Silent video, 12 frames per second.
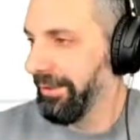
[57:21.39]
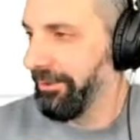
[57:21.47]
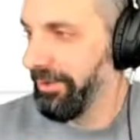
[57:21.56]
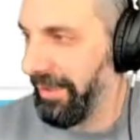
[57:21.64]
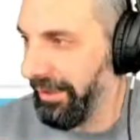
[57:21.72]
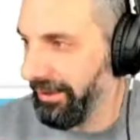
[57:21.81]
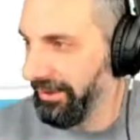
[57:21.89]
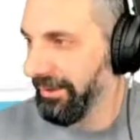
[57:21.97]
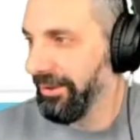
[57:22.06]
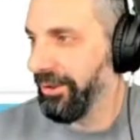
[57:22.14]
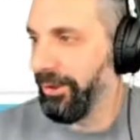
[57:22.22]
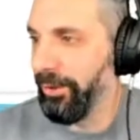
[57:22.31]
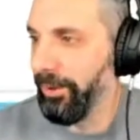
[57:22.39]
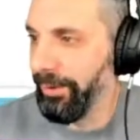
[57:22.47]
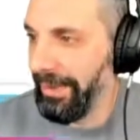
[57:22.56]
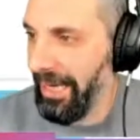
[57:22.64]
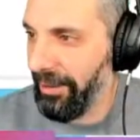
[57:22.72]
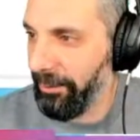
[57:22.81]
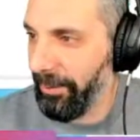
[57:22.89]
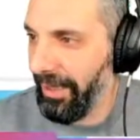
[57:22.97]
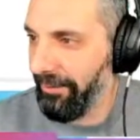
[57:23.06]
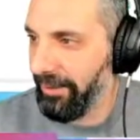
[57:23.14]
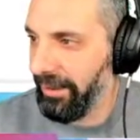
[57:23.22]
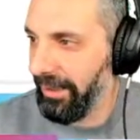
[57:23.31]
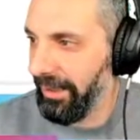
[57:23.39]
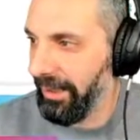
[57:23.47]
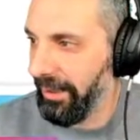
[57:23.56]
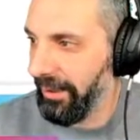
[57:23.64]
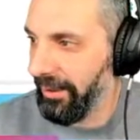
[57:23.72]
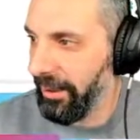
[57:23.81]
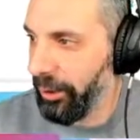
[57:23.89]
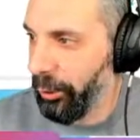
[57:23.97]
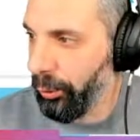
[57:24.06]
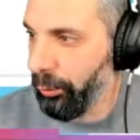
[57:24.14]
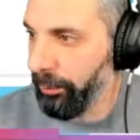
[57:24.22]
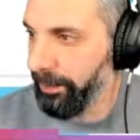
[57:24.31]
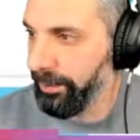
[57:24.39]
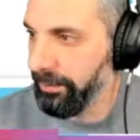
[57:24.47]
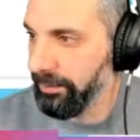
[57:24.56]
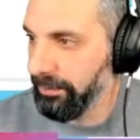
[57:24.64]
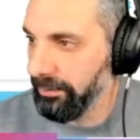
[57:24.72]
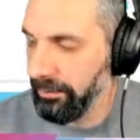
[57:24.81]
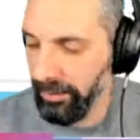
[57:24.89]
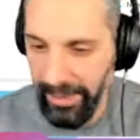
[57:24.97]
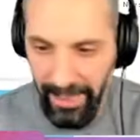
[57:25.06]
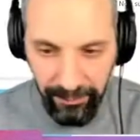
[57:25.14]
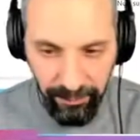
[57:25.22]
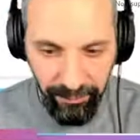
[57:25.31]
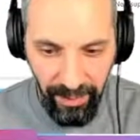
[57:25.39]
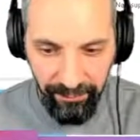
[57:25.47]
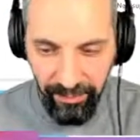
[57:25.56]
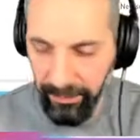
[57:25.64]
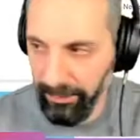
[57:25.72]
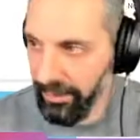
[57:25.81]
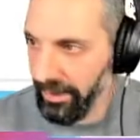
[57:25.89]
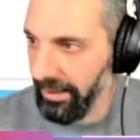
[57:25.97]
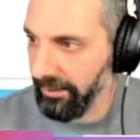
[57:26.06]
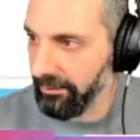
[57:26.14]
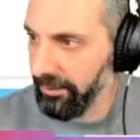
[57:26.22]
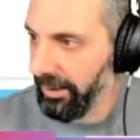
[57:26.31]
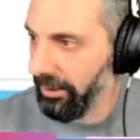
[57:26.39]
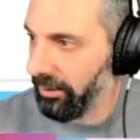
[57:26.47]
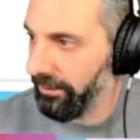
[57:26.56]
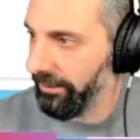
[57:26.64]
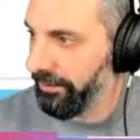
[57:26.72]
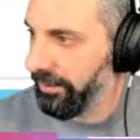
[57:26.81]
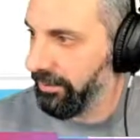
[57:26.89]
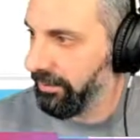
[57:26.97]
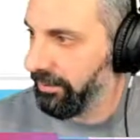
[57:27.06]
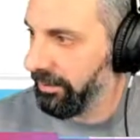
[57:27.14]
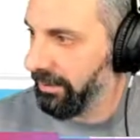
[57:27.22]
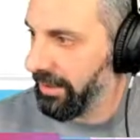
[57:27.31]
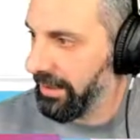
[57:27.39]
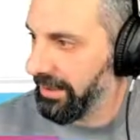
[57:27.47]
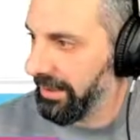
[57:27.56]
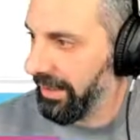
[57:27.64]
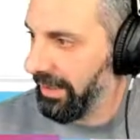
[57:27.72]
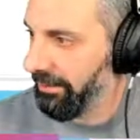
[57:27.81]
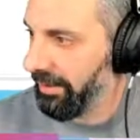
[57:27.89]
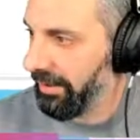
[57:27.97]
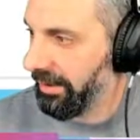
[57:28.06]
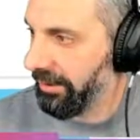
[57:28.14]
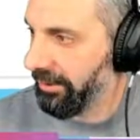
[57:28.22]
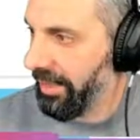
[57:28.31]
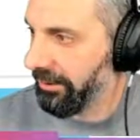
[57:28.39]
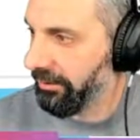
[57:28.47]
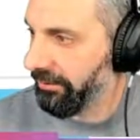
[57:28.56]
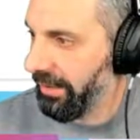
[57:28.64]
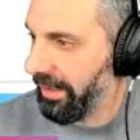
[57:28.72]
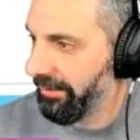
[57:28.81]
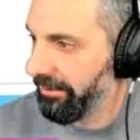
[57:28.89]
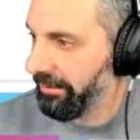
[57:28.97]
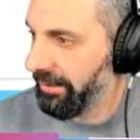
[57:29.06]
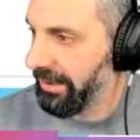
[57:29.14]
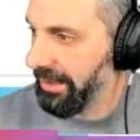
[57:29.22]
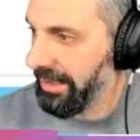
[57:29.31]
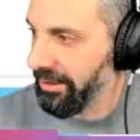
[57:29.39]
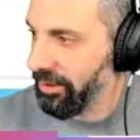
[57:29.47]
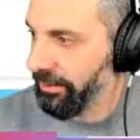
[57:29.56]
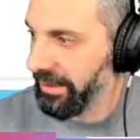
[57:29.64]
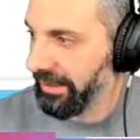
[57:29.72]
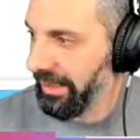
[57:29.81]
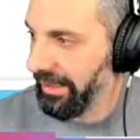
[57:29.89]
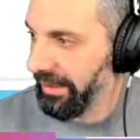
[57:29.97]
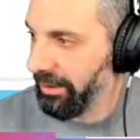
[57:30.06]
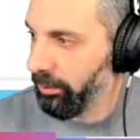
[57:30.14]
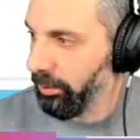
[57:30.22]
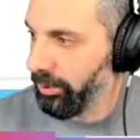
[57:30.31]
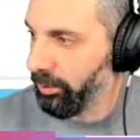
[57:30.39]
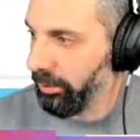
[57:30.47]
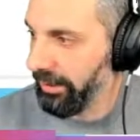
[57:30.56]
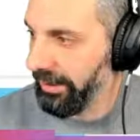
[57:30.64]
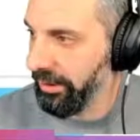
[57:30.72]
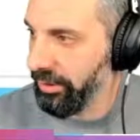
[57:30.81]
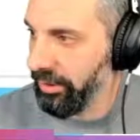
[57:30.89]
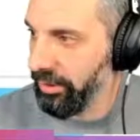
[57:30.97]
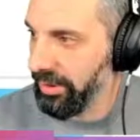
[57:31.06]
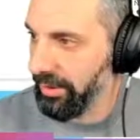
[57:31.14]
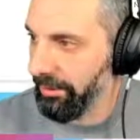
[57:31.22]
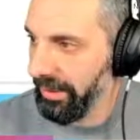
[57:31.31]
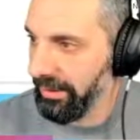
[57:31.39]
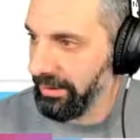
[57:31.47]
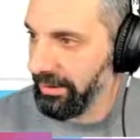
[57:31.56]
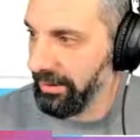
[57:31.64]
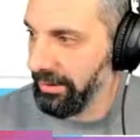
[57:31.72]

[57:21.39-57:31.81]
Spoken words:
Right. So now that we have the group, Reactor 5. Remember that, right? Overview. That's the name, I think. Reactor 5. That's the object ID which we'll need to use in a bit.